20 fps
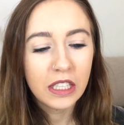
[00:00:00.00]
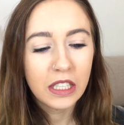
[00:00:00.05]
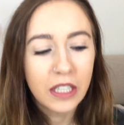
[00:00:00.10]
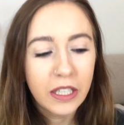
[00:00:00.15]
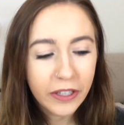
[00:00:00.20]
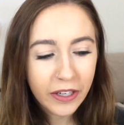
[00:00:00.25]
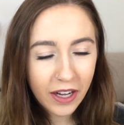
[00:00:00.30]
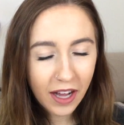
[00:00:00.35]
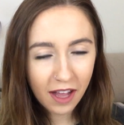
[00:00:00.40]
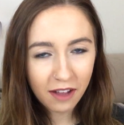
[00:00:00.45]

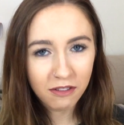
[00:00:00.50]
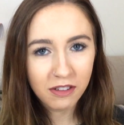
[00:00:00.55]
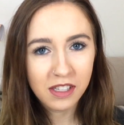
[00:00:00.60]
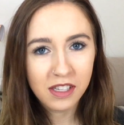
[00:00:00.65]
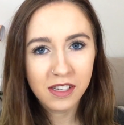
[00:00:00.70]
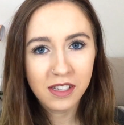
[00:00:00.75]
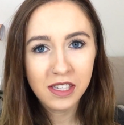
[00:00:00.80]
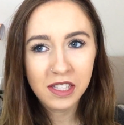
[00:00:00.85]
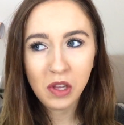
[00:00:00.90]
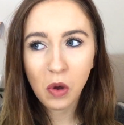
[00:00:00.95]
it
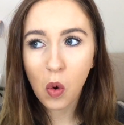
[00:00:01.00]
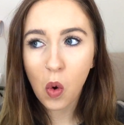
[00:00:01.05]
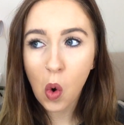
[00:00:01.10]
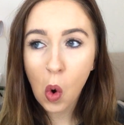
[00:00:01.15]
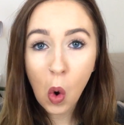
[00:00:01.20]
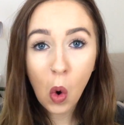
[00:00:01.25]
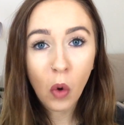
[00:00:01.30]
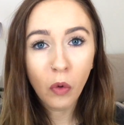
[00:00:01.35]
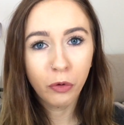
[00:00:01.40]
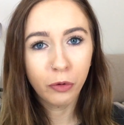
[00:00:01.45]
was just
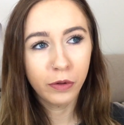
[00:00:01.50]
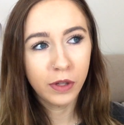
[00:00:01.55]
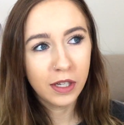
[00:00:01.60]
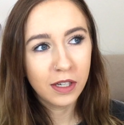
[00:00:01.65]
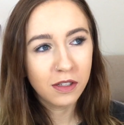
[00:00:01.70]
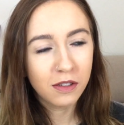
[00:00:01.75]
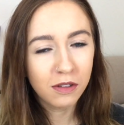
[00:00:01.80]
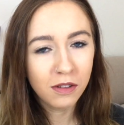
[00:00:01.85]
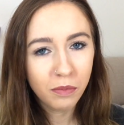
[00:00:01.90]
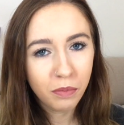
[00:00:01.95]
awful.
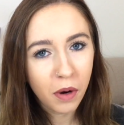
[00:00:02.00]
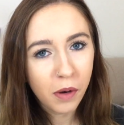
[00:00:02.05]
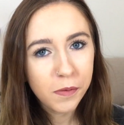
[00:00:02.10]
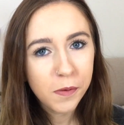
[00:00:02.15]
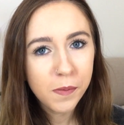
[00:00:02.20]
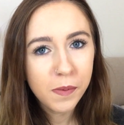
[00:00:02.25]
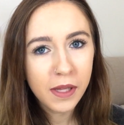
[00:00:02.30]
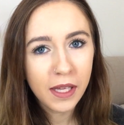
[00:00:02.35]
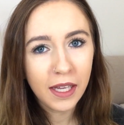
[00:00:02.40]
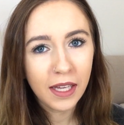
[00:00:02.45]
And it took
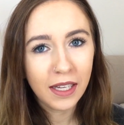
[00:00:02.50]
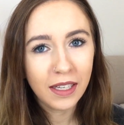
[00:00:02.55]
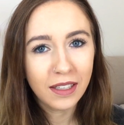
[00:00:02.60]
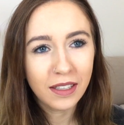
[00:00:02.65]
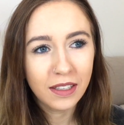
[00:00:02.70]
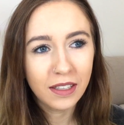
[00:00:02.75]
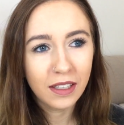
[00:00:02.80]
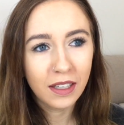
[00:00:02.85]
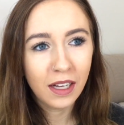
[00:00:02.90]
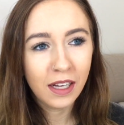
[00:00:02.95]

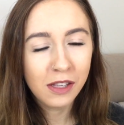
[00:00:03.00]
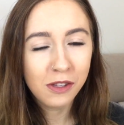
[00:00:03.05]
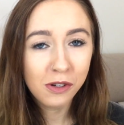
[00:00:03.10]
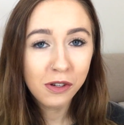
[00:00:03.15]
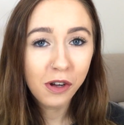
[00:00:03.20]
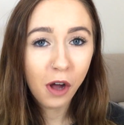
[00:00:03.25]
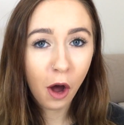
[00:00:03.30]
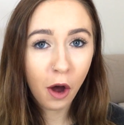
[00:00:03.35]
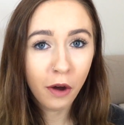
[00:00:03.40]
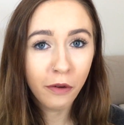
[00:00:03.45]

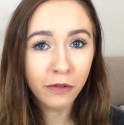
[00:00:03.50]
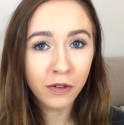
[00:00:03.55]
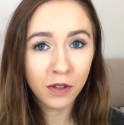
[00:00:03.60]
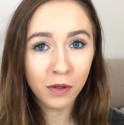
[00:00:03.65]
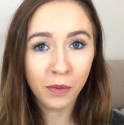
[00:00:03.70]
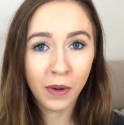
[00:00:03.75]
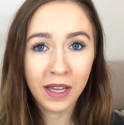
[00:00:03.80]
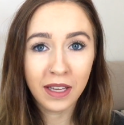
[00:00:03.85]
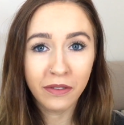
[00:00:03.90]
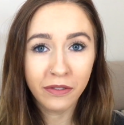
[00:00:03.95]
over
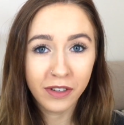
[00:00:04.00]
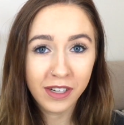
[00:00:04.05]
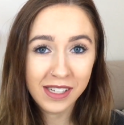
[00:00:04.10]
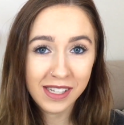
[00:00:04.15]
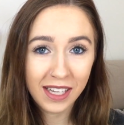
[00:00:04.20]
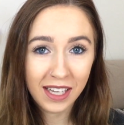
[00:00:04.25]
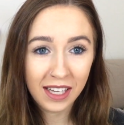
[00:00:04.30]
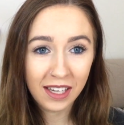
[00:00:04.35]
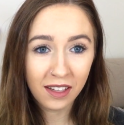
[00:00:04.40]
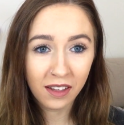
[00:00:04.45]
a week for it
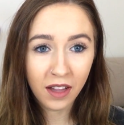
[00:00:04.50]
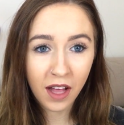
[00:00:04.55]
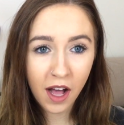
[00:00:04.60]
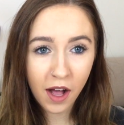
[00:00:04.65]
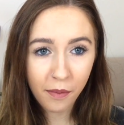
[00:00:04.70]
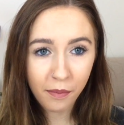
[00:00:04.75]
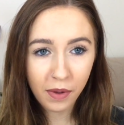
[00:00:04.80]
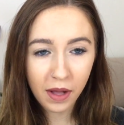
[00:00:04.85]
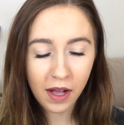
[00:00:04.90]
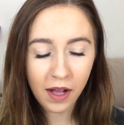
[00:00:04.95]
to heal
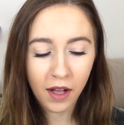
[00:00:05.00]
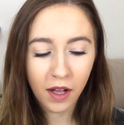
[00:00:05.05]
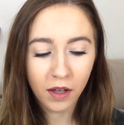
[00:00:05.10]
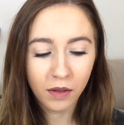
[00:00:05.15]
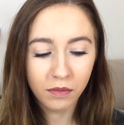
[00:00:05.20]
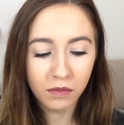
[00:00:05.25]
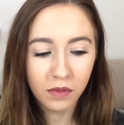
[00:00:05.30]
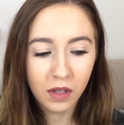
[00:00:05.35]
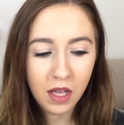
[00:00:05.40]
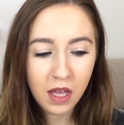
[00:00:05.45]
up,
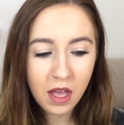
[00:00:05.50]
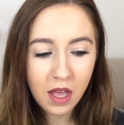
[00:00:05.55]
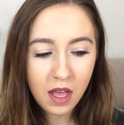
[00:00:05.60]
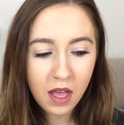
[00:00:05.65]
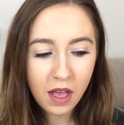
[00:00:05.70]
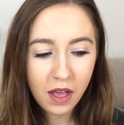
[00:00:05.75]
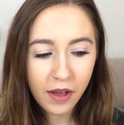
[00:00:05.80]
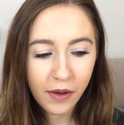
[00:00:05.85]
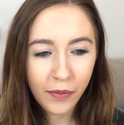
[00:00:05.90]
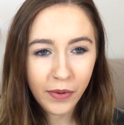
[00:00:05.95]

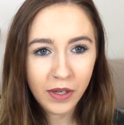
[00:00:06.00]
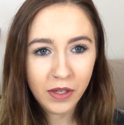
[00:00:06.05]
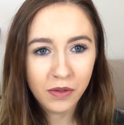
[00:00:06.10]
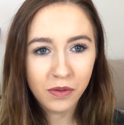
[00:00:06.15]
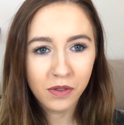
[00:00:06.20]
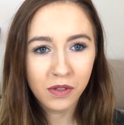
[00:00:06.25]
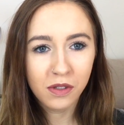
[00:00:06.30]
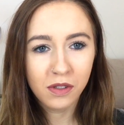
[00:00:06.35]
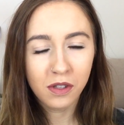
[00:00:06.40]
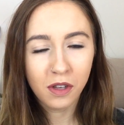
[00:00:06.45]

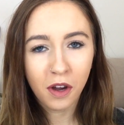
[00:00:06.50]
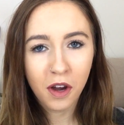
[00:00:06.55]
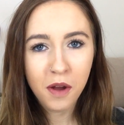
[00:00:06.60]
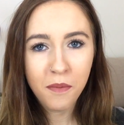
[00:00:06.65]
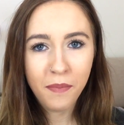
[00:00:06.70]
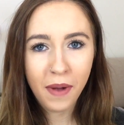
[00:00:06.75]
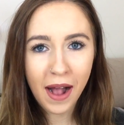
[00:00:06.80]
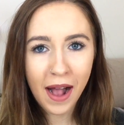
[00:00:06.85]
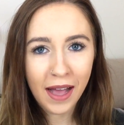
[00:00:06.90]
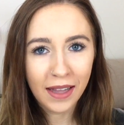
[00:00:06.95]
which was
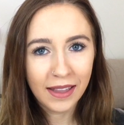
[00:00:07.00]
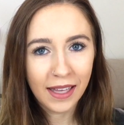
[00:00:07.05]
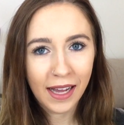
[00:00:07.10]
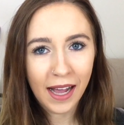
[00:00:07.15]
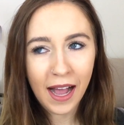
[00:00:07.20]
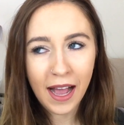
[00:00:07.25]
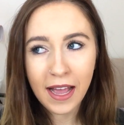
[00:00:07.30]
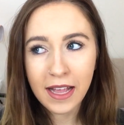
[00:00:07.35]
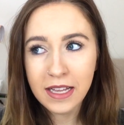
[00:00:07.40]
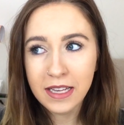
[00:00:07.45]
so bad.
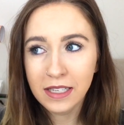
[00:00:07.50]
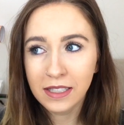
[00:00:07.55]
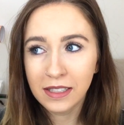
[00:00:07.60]
Like I